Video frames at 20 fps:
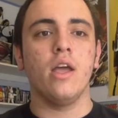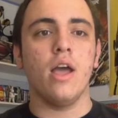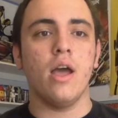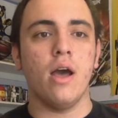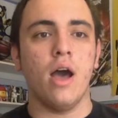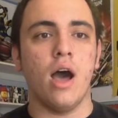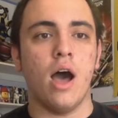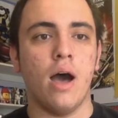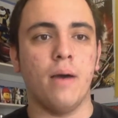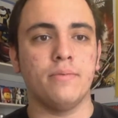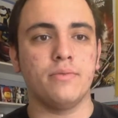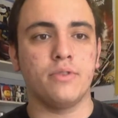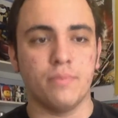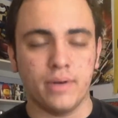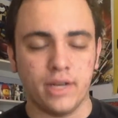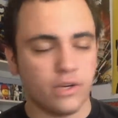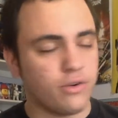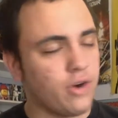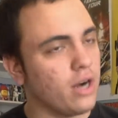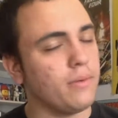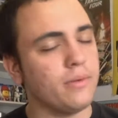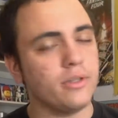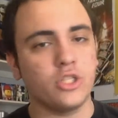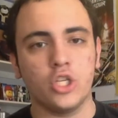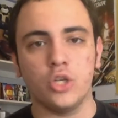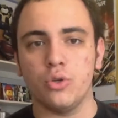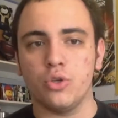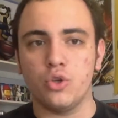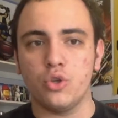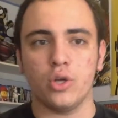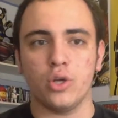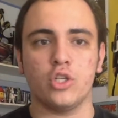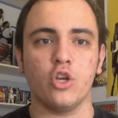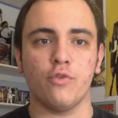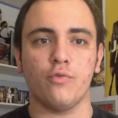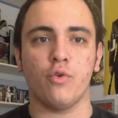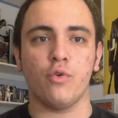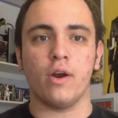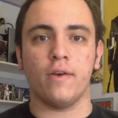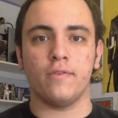But Incredibles 2 and Toy Story
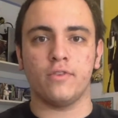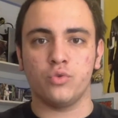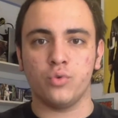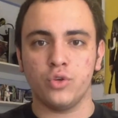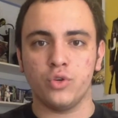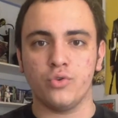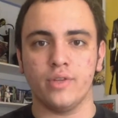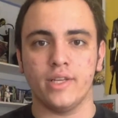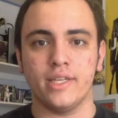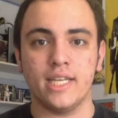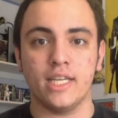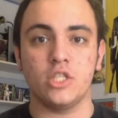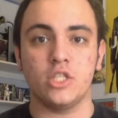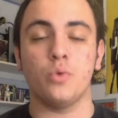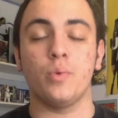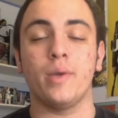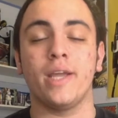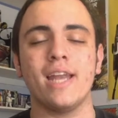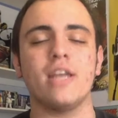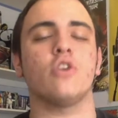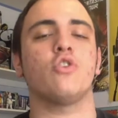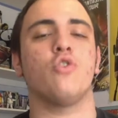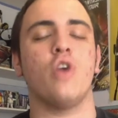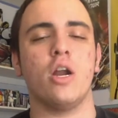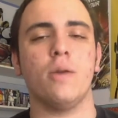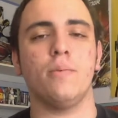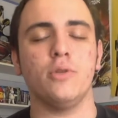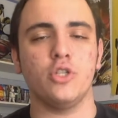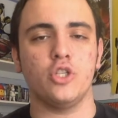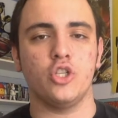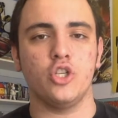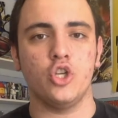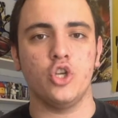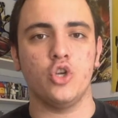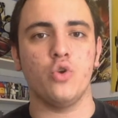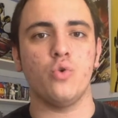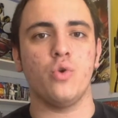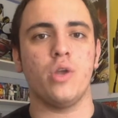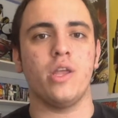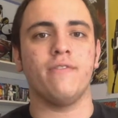4 have switched release dates, so we get Incredibles
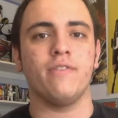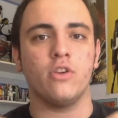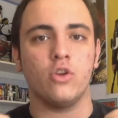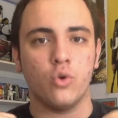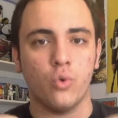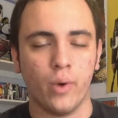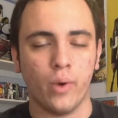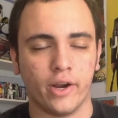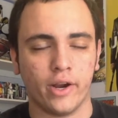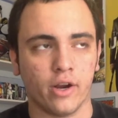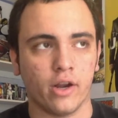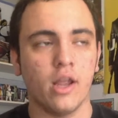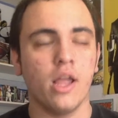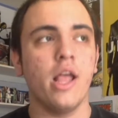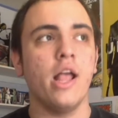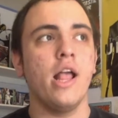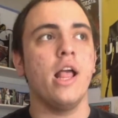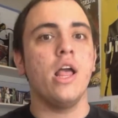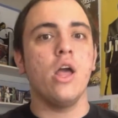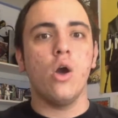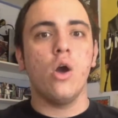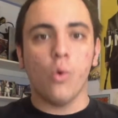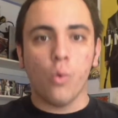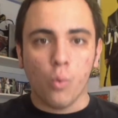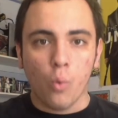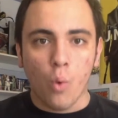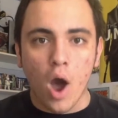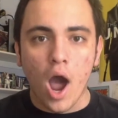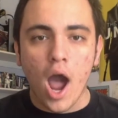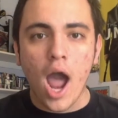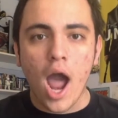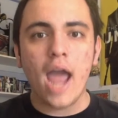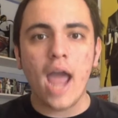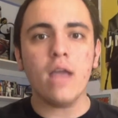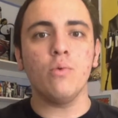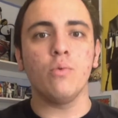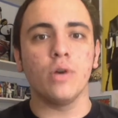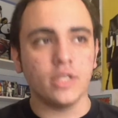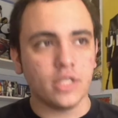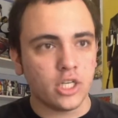2 even quicker. Why
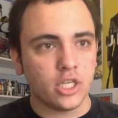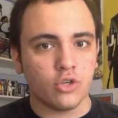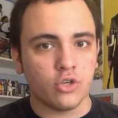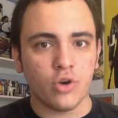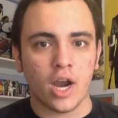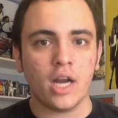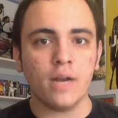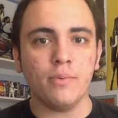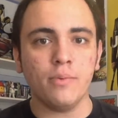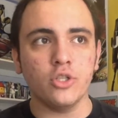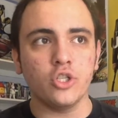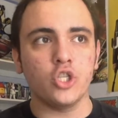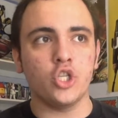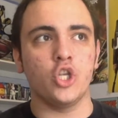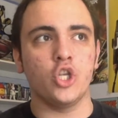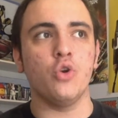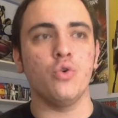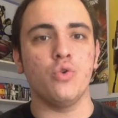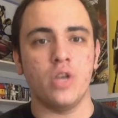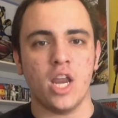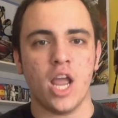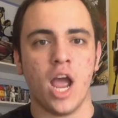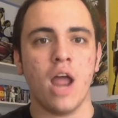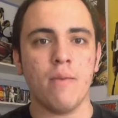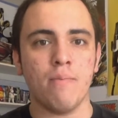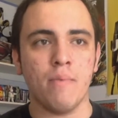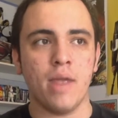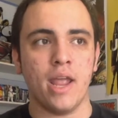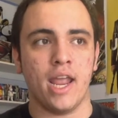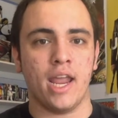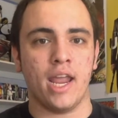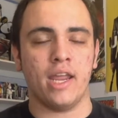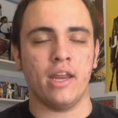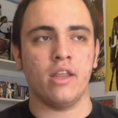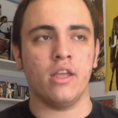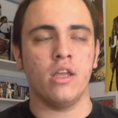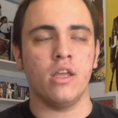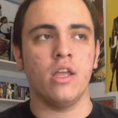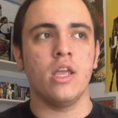was Incredibles 2 not made